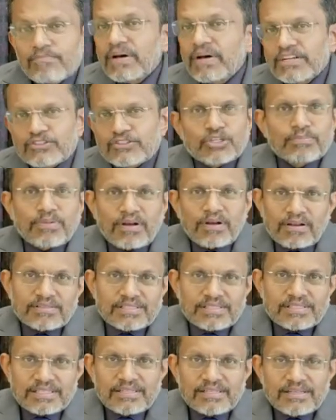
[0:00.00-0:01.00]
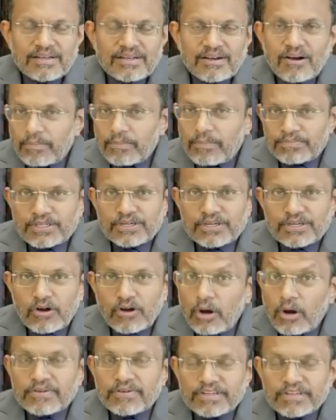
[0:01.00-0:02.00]
of monetary policy
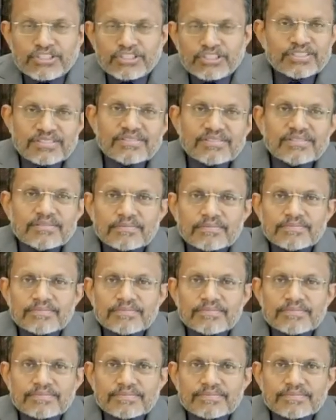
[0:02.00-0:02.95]
operations.